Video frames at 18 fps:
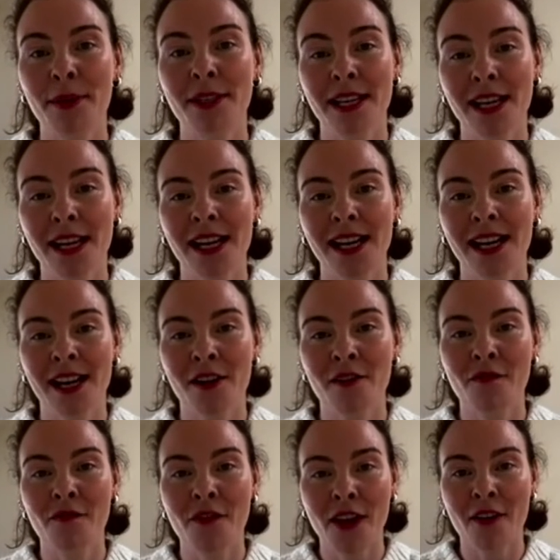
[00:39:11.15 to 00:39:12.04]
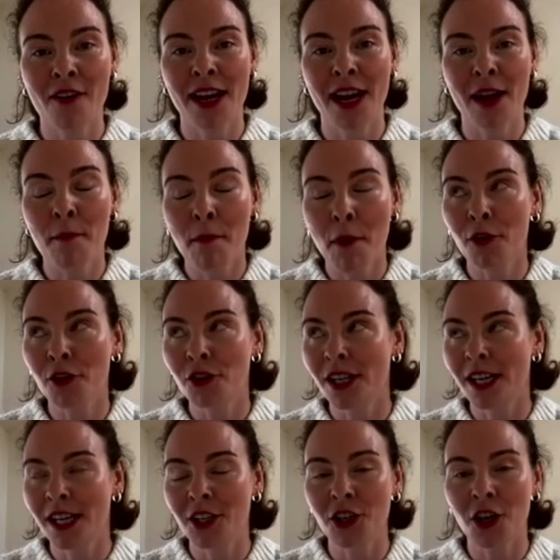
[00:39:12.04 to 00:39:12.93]
particularly in a very
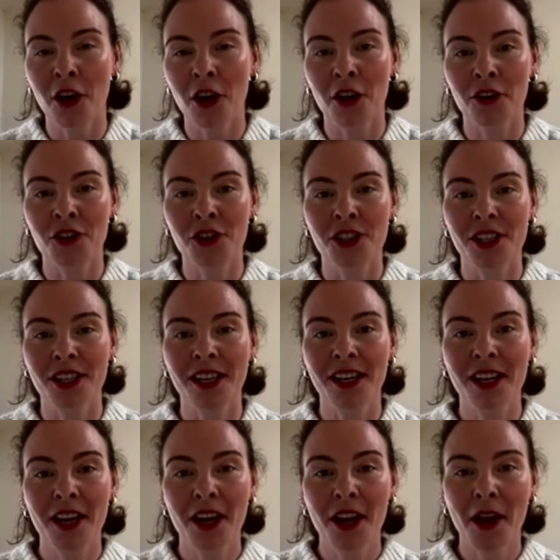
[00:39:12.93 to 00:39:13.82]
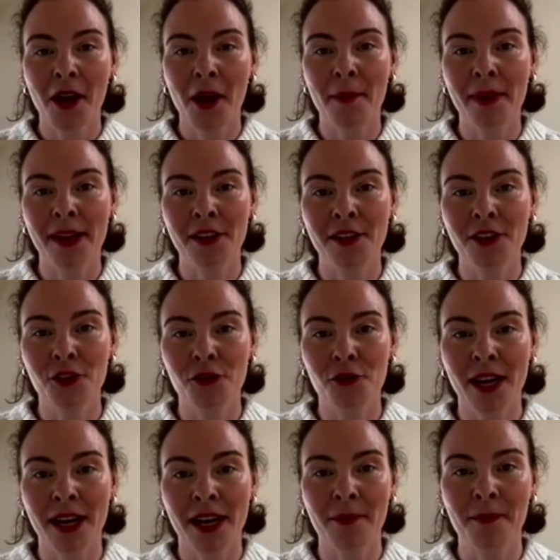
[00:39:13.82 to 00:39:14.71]
emotionally charged
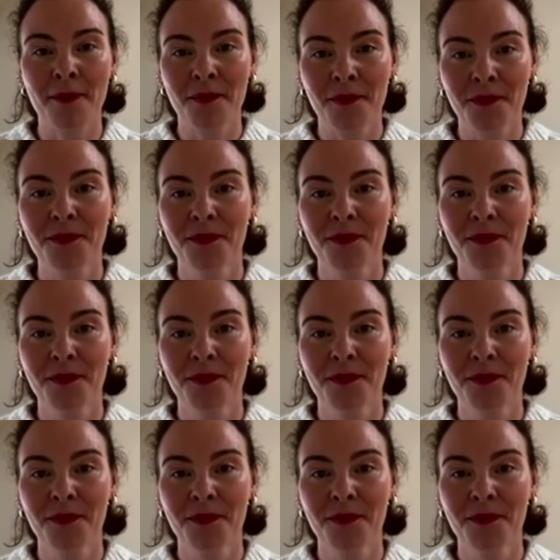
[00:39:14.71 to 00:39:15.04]
industry.